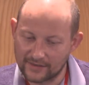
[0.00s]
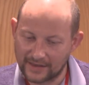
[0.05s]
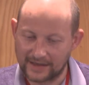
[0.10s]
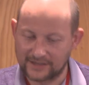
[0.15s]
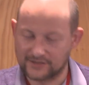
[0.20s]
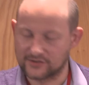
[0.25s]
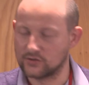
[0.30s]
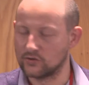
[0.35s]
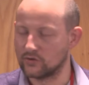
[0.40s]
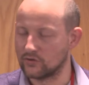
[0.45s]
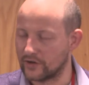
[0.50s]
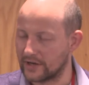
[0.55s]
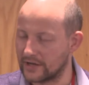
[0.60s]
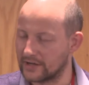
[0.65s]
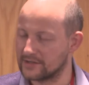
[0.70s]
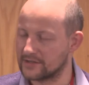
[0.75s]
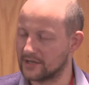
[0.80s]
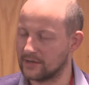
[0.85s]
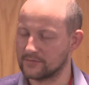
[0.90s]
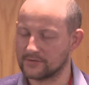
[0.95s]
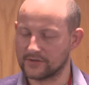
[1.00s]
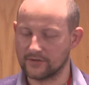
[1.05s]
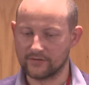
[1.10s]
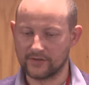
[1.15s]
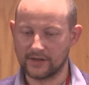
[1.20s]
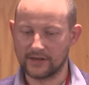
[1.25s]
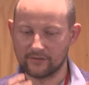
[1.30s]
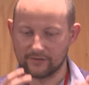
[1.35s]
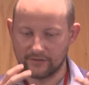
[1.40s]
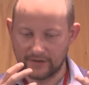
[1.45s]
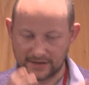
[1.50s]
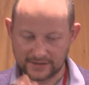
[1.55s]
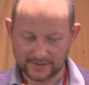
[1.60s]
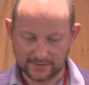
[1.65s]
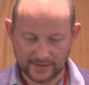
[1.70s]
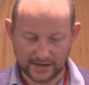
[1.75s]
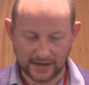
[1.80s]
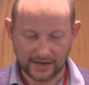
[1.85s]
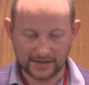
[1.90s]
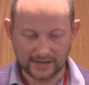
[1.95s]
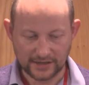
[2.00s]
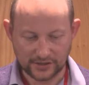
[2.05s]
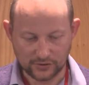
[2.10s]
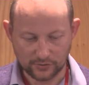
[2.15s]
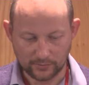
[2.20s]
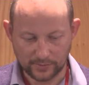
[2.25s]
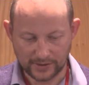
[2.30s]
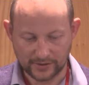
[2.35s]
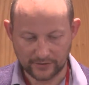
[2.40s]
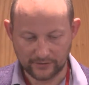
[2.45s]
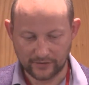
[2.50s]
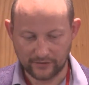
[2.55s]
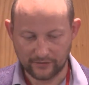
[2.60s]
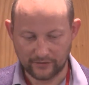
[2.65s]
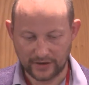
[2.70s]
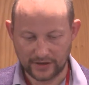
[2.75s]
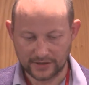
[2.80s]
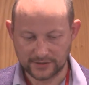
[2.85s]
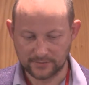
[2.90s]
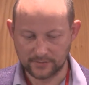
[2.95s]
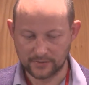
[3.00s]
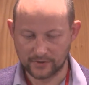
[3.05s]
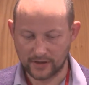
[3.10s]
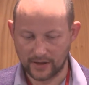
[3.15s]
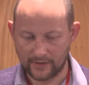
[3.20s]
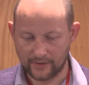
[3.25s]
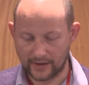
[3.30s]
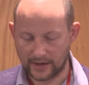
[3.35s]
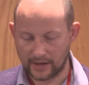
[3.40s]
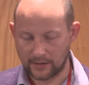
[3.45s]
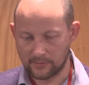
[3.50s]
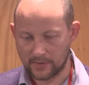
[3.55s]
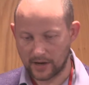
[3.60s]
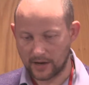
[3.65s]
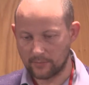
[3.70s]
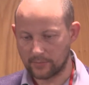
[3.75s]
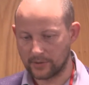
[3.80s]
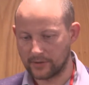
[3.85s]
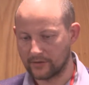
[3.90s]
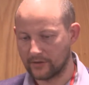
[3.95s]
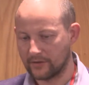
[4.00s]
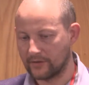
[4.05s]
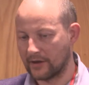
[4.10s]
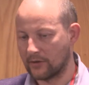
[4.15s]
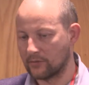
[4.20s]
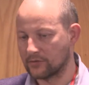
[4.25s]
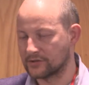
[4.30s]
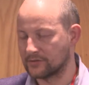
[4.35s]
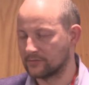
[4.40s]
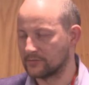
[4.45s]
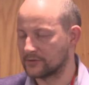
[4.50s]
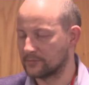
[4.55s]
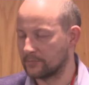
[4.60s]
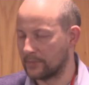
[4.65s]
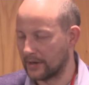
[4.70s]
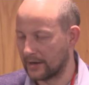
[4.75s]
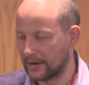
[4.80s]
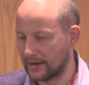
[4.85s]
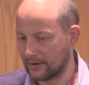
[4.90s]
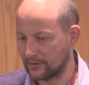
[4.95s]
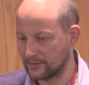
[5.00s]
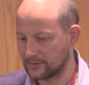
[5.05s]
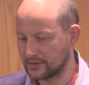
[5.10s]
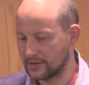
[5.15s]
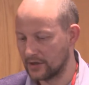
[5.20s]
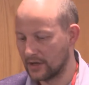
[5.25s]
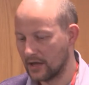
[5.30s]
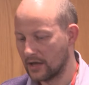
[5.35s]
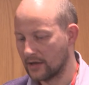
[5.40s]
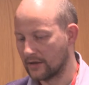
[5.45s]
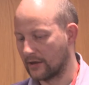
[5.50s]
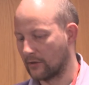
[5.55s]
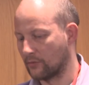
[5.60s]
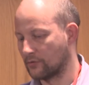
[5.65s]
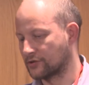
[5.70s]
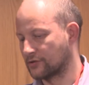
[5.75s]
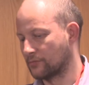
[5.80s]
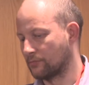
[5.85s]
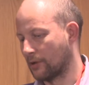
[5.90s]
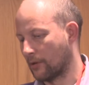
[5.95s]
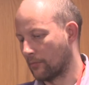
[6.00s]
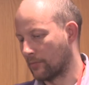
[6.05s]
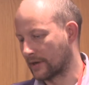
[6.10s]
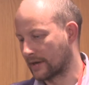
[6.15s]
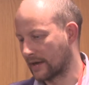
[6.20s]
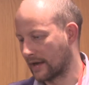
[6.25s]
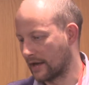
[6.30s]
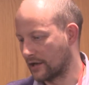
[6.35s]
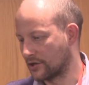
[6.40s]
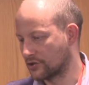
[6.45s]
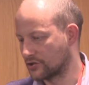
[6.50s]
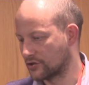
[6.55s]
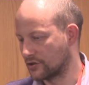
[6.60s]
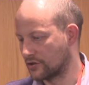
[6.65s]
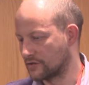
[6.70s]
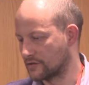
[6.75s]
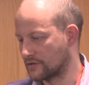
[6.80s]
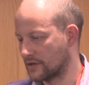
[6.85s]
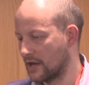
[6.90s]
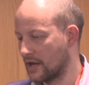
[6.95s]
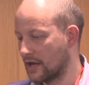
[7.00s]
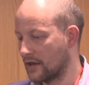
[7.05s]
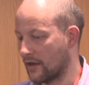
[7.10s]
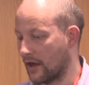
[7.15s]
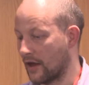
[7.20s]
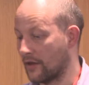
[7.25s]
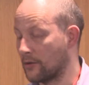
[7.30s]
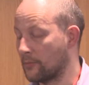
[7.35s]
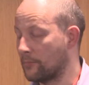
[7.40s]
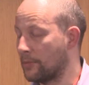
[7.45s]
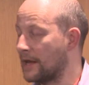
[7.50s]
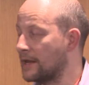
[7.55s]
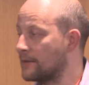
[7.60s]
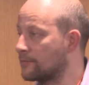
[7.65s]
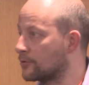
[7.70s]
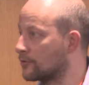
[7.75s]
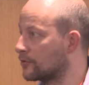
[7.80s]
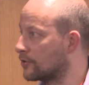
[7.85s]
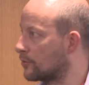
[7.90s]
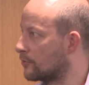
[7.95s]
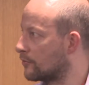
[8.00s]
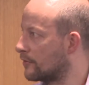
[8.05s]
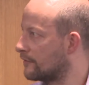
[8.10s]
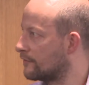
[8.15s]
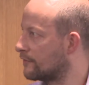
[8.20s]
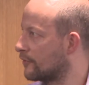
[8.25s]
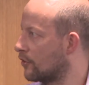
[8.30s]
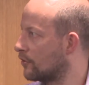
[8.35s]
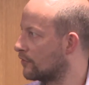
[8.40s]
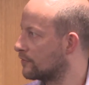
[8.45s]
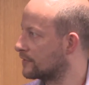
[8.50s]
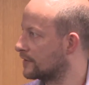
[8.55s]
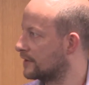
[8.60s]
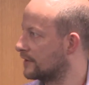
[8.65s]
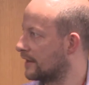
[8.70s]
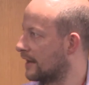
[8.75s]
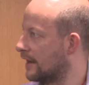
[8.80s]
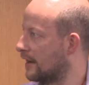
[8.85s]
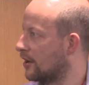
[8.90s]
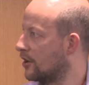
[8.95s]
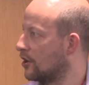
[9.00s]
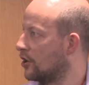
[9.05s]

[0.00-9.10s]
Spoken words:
story, in terms of that initial bit of investment, and then it may be that there were some spin-outs, there were some publications, and the people that were involved in that.